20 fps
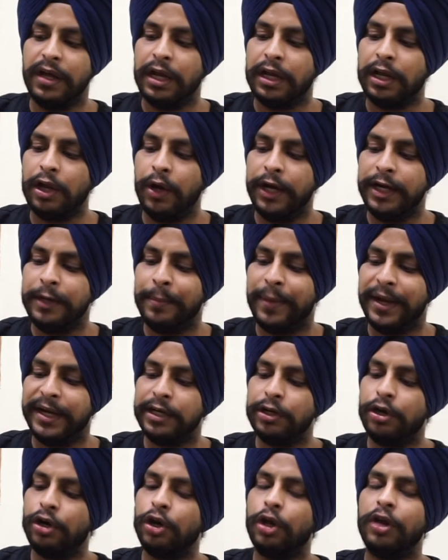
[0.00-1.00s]
Now it might
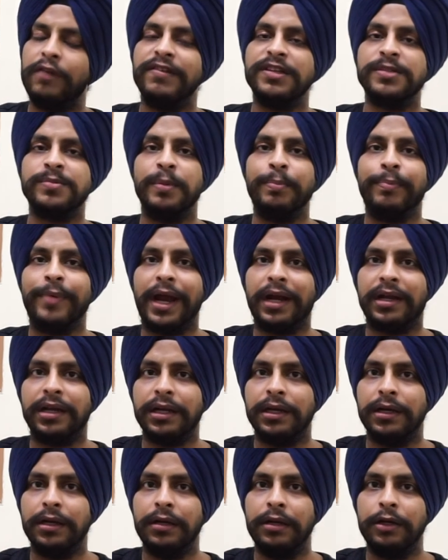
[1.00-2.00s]
not always be
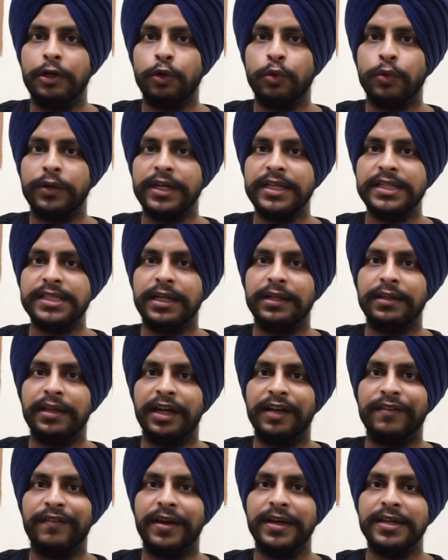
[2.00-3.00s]
practical to reset the
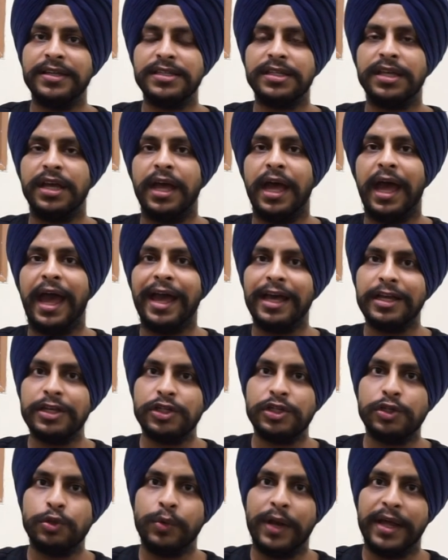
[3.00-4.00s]
device as
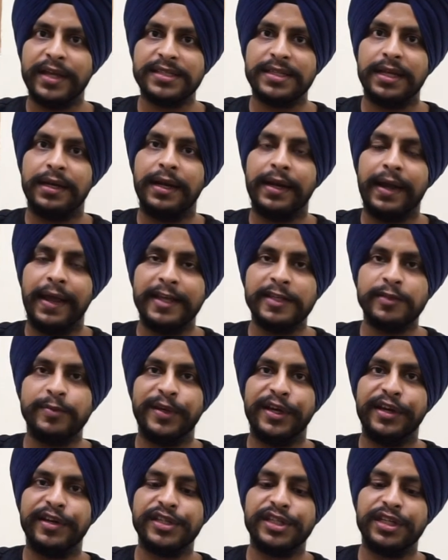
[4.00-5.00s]
soon as the data is
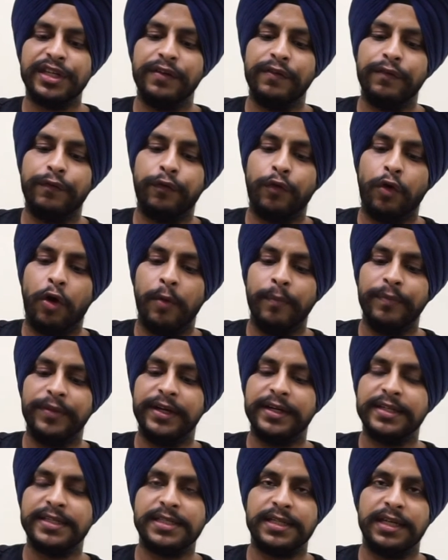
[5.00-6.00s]
being received from the
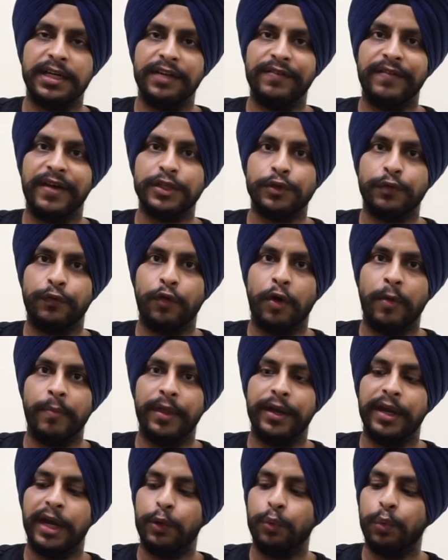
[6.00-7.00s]
adjacent device or from
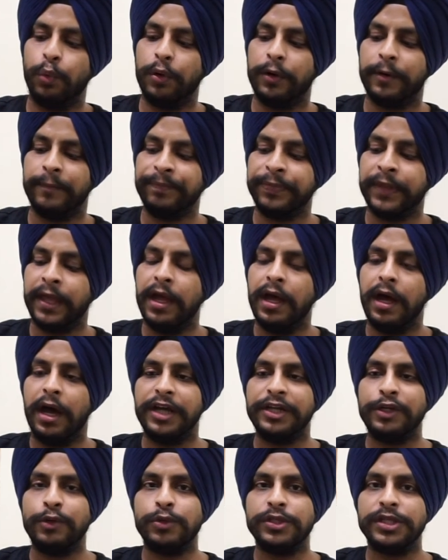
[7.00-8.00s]
the network. A
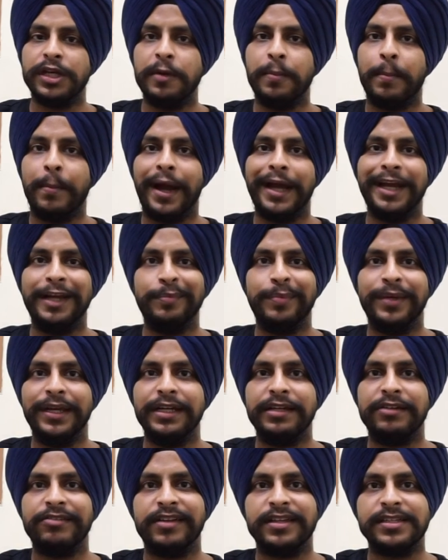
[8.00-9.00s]
user might be
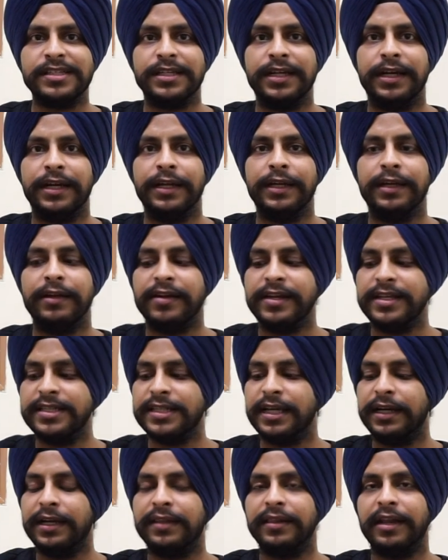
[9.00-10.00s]
interested in
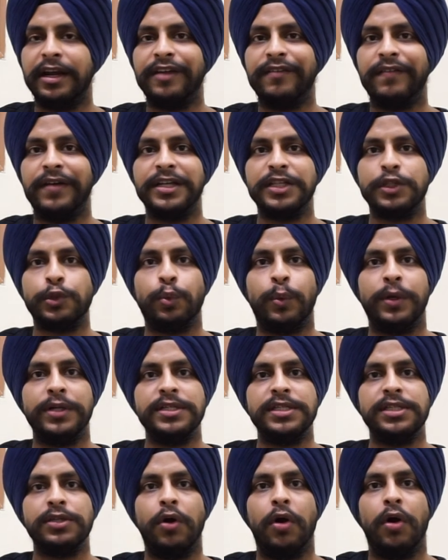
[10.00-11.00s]
resetting the device
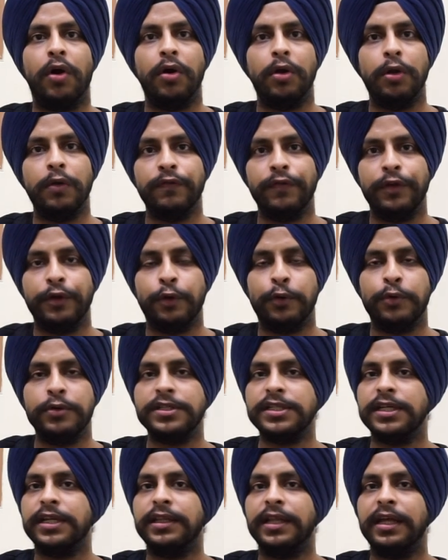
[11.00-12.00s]
once all of the
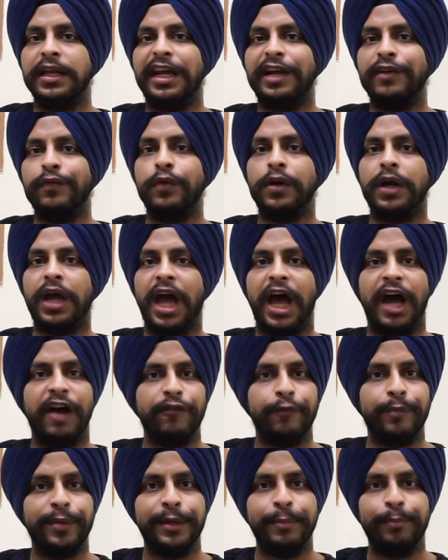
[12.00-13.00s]
nodes in the network
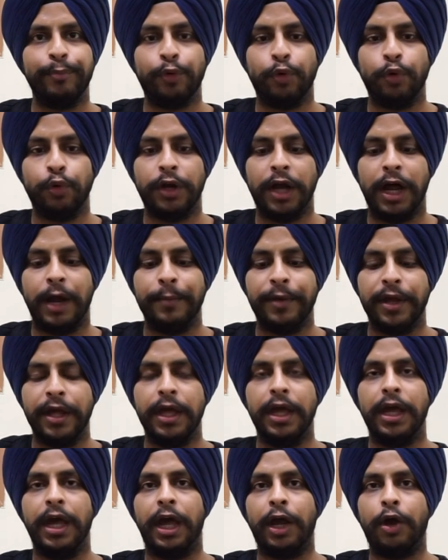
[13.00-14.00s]
have been programmed
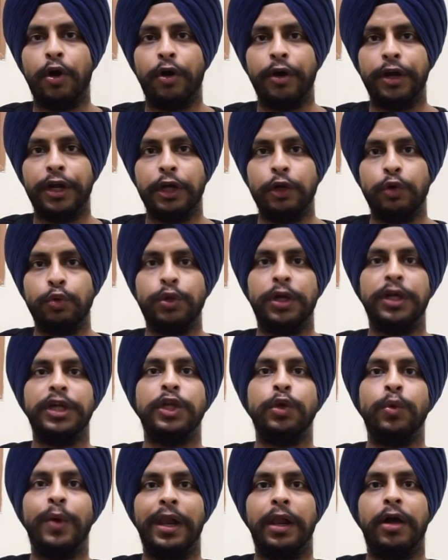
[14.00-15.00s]
according to the
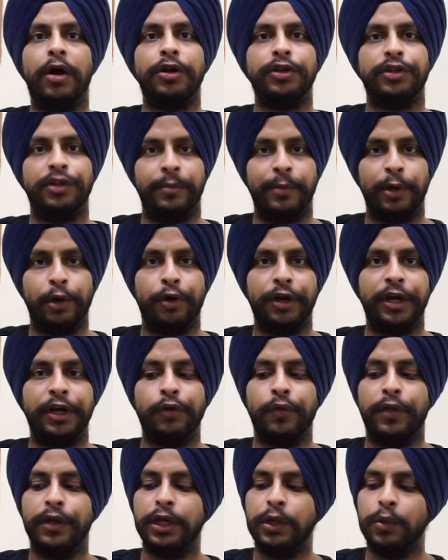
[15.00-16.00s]
new algorithm, according to
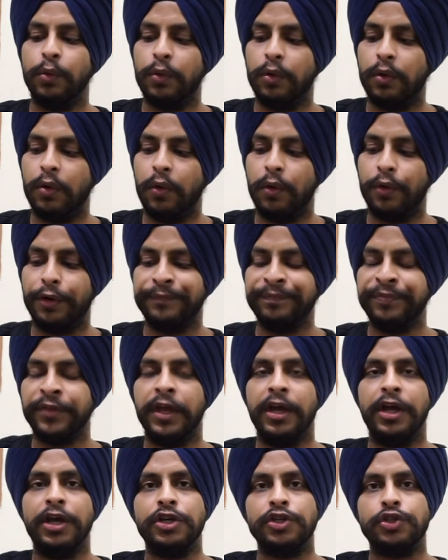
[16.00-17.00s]
the new code.
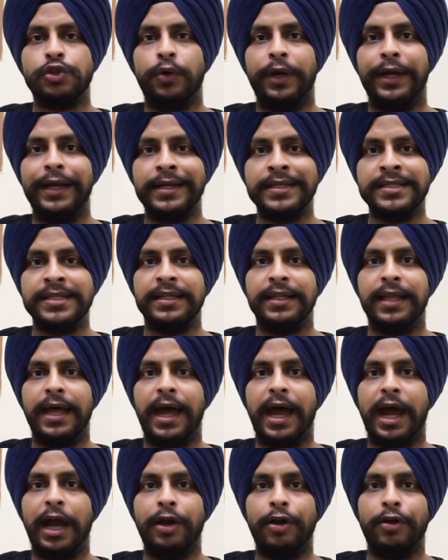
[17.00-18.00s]
So it is in the
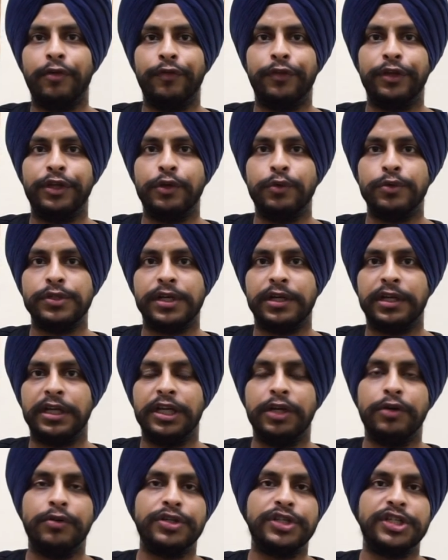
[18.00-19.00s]
hand of the user.
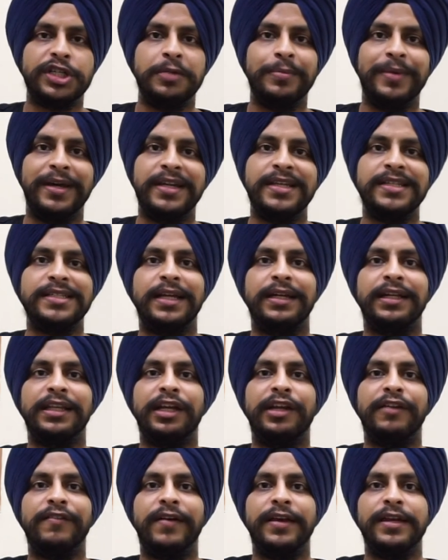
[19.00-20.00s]
He or she may reset the
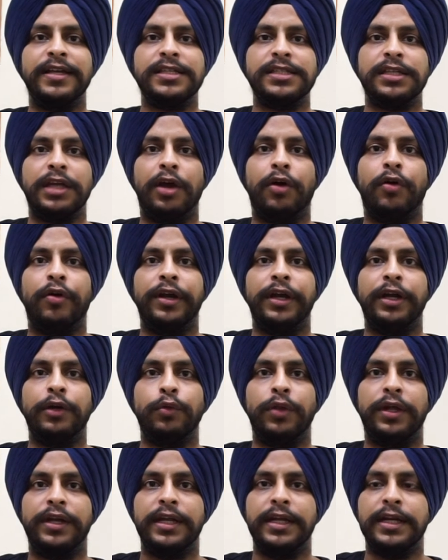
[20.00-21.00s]
device according to
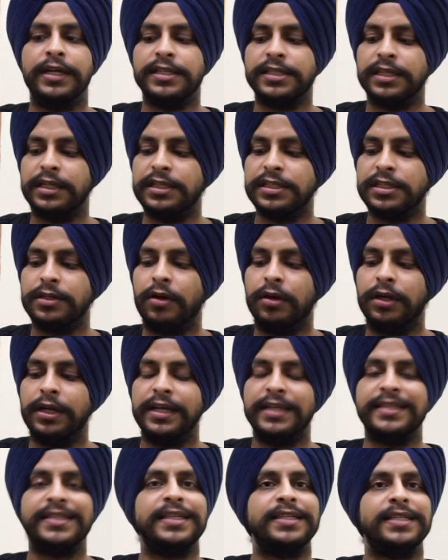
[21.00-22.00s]
the needs. It's not
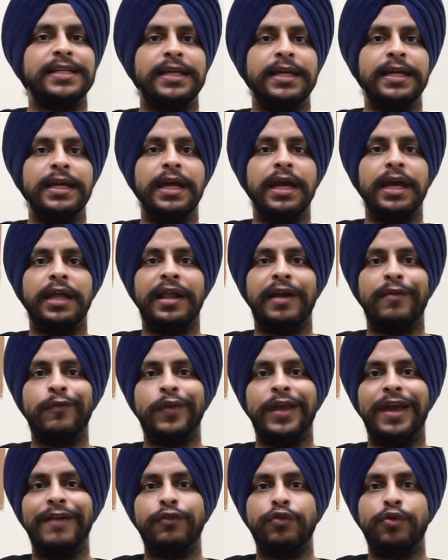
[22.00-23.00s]
necessary that
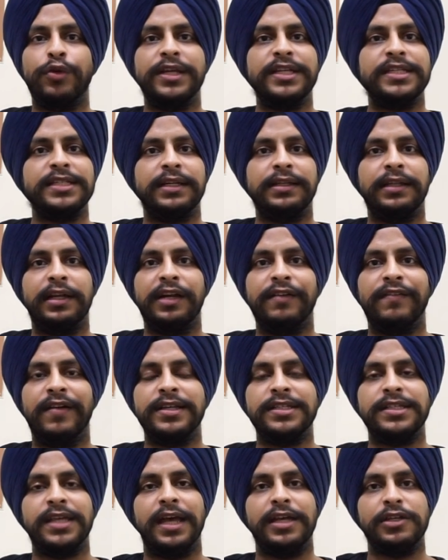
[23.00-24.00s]
we have to reset the
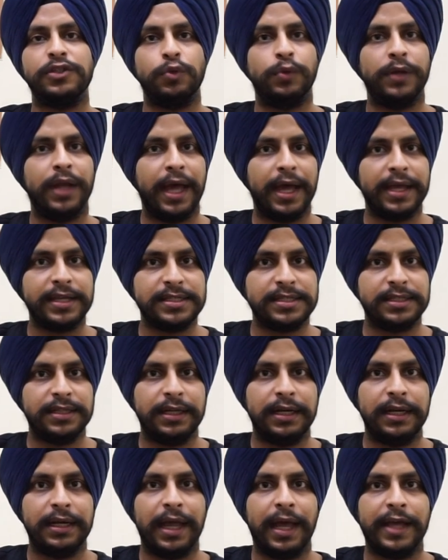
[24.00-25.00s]
device as soon as the
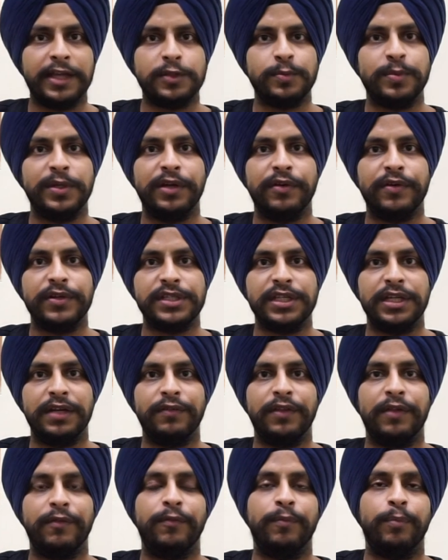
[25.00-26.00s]
data is being received,
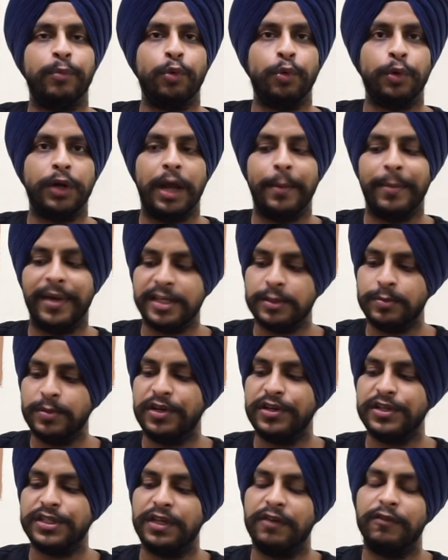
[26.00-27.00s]
the program has been
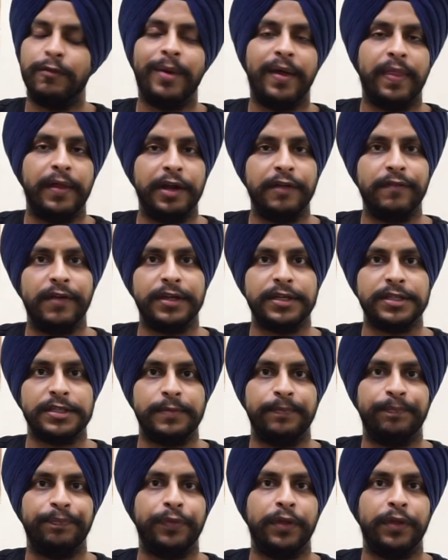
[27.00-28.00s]
received by the device.